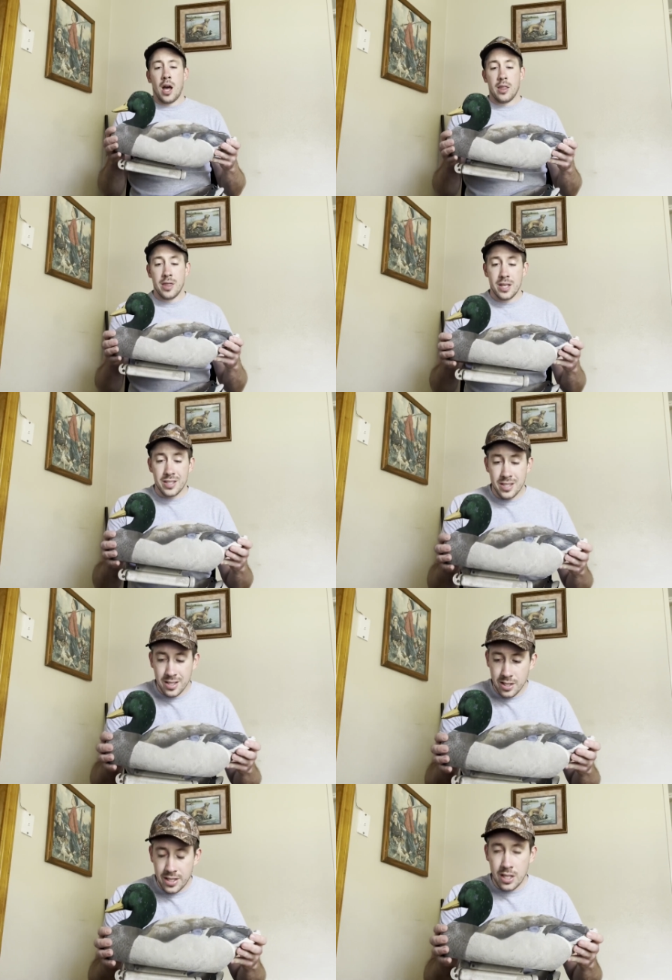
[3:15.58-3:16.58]
This
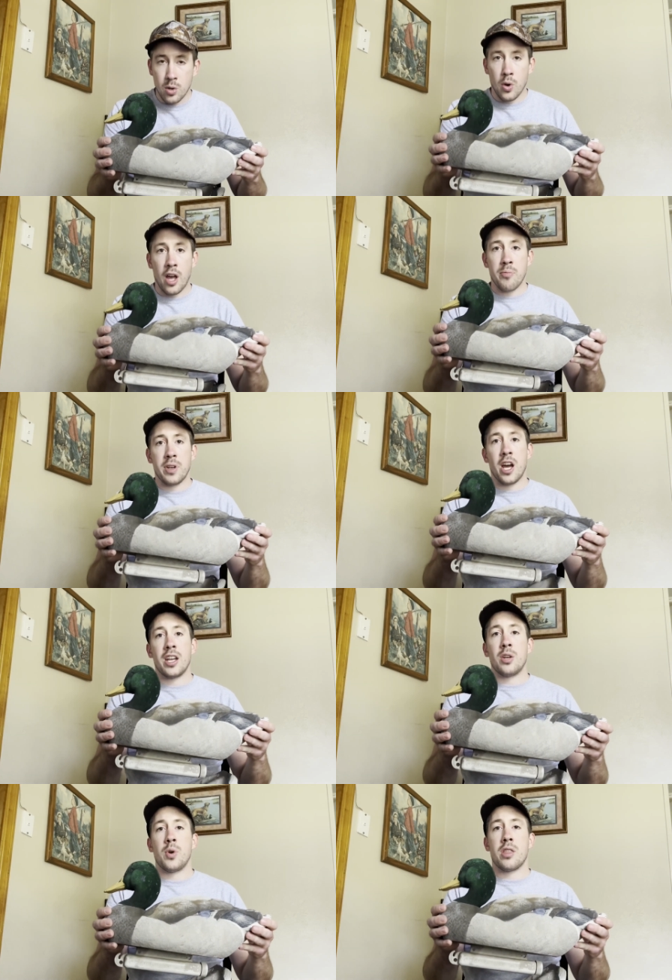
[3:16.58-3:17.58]
decoy I've been
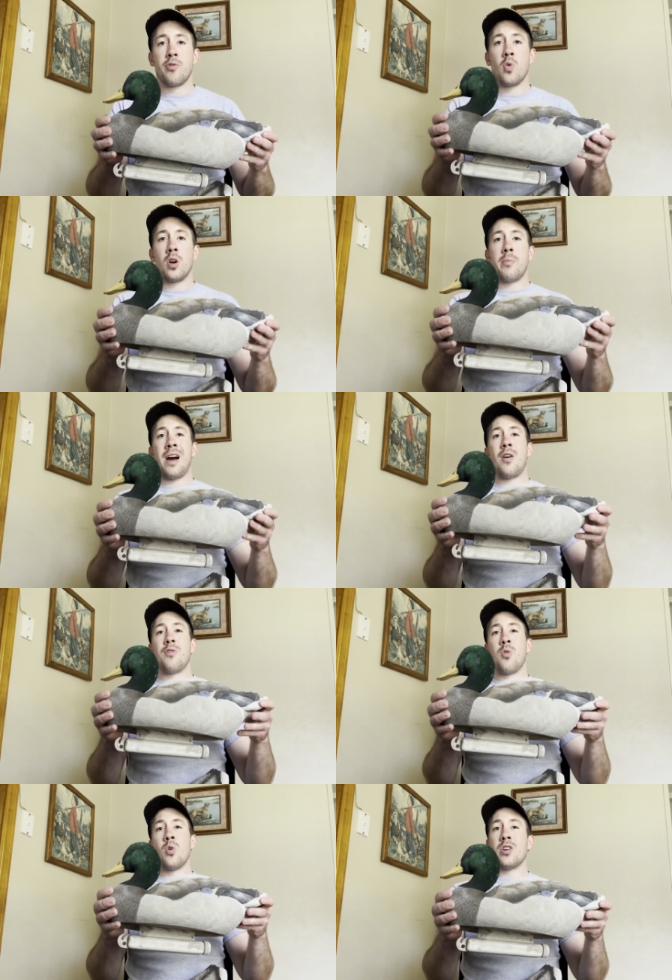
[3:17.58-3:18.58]
hunting with for about
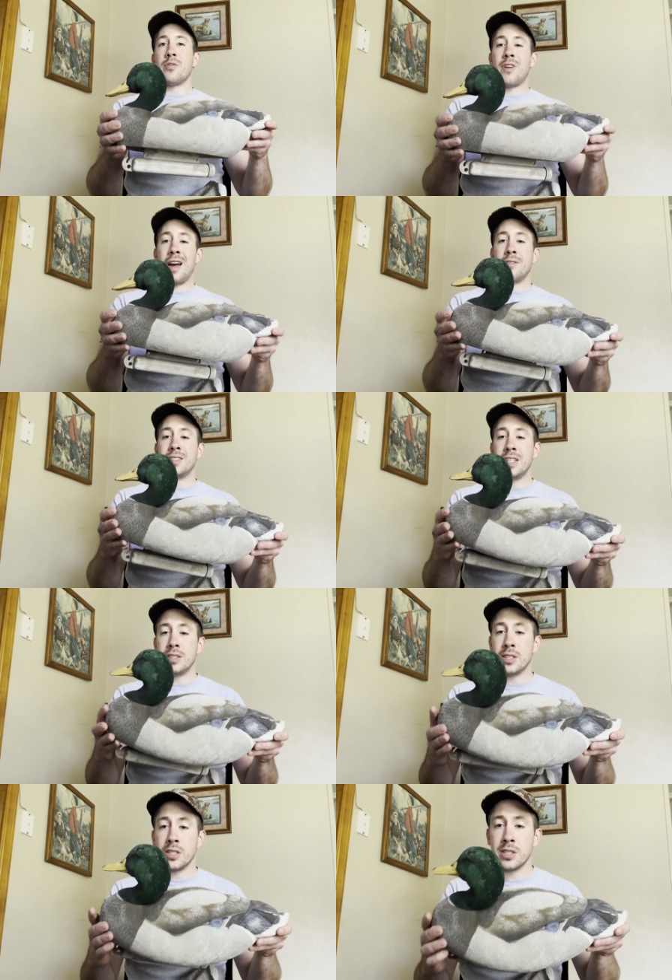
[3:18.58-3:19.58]
4 to 5
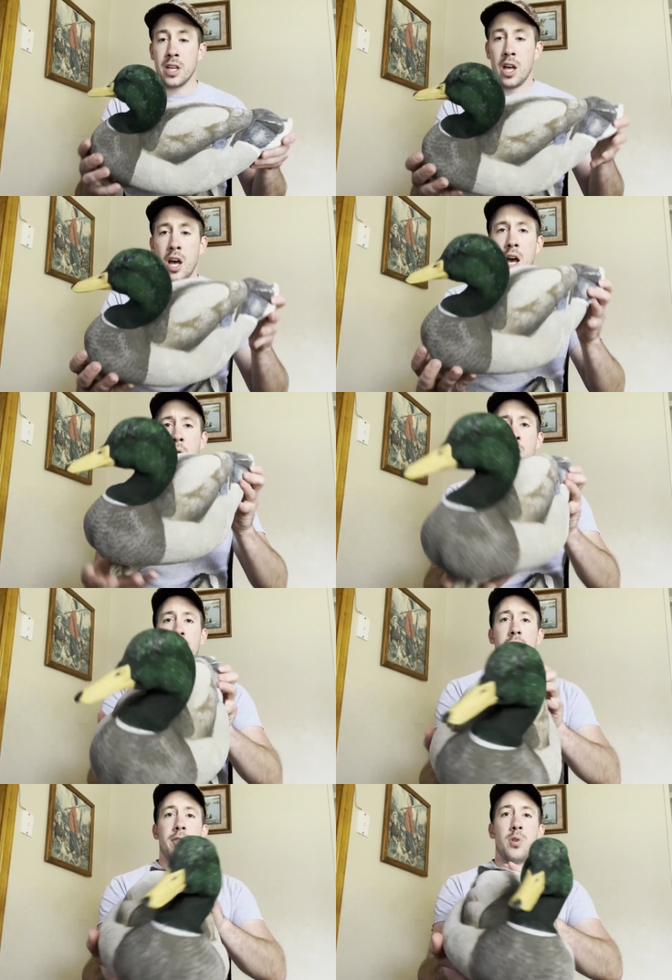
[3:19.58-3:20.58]
seasons. I want to
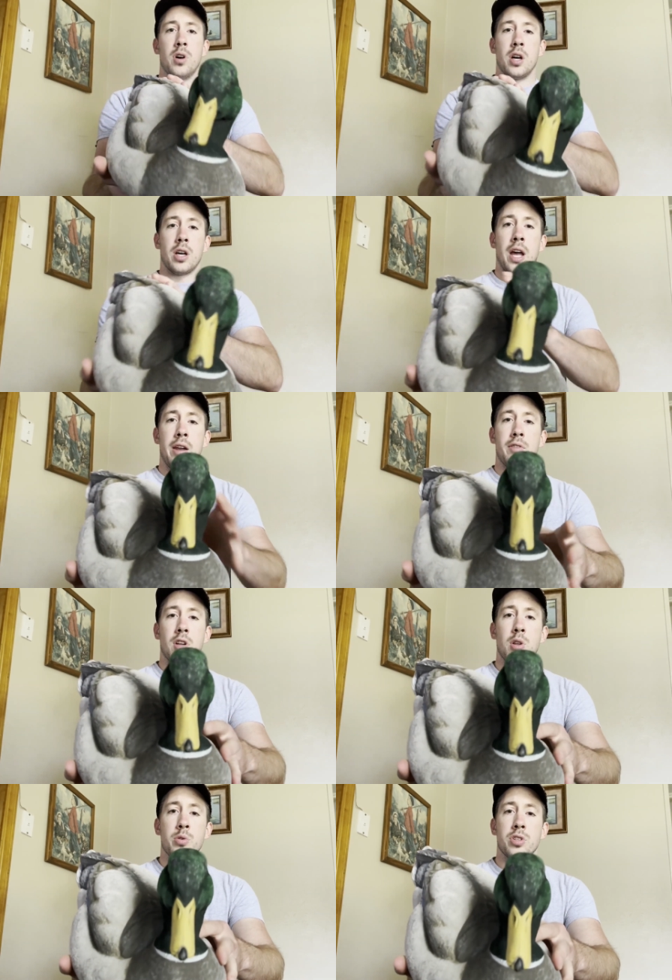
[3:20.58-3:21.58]
give you a kind of a
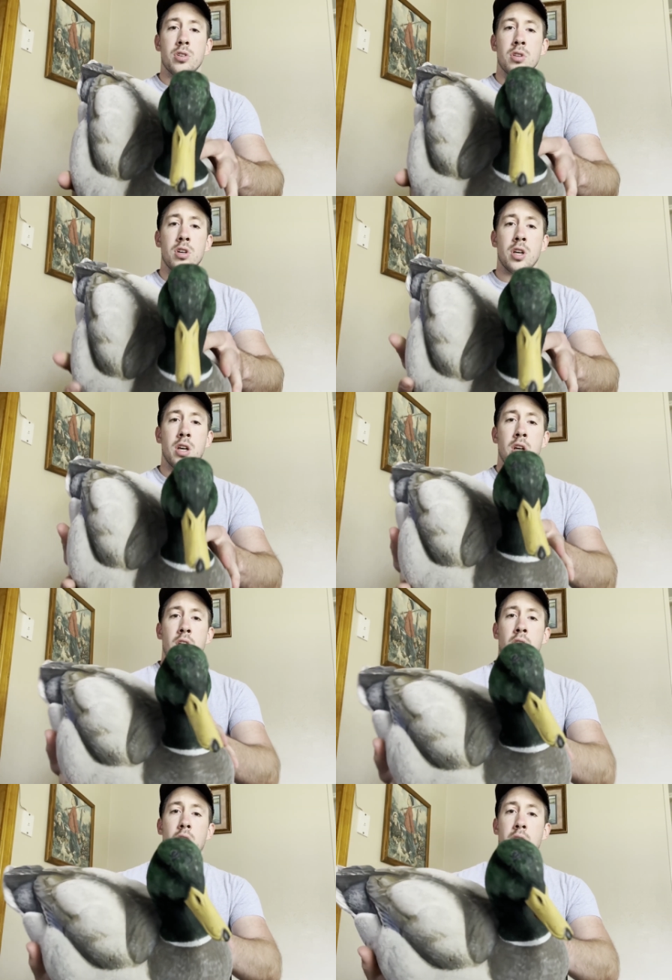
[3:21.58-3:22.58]
closer look.
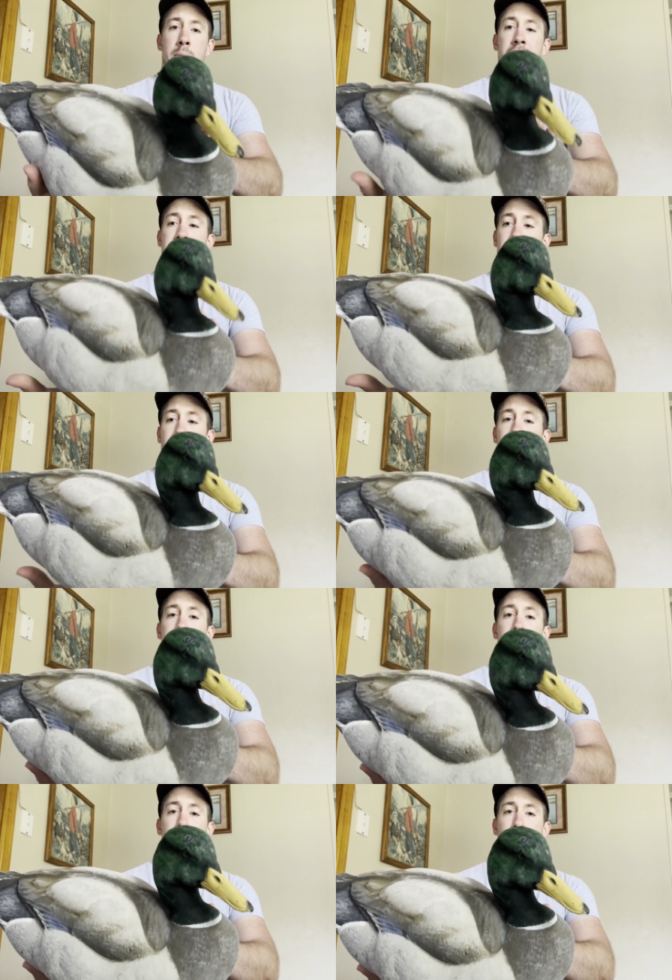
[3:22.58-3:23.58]
It
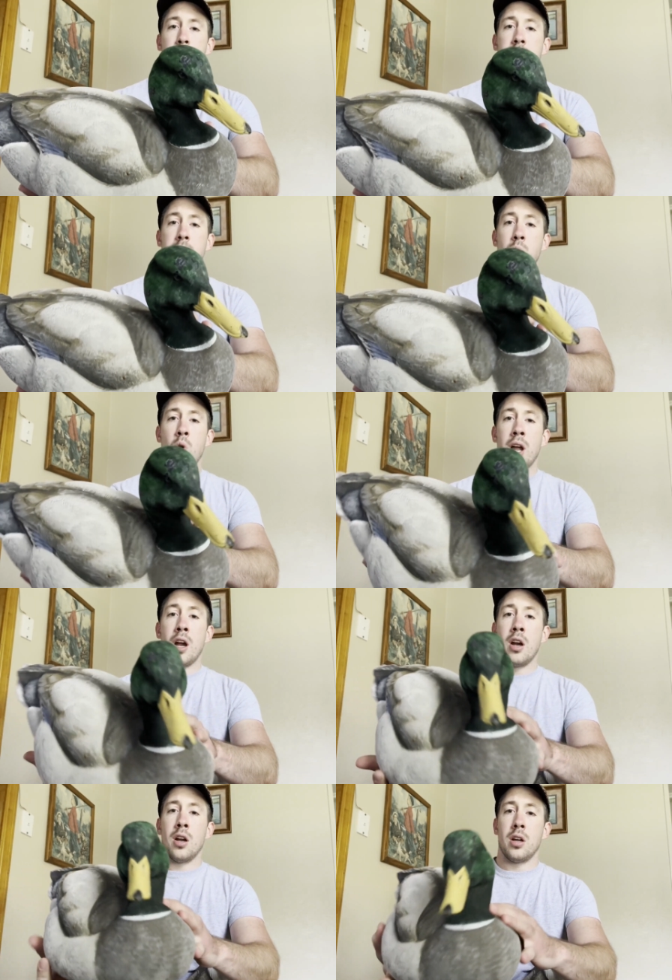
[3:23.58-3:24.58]
definitely shows some
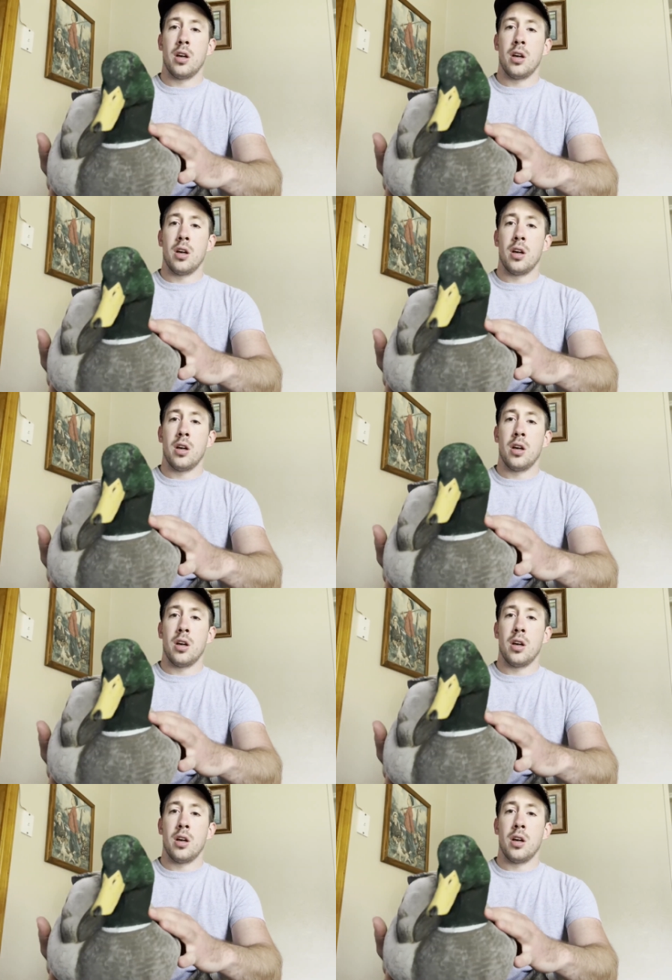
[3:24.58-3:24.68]
wear.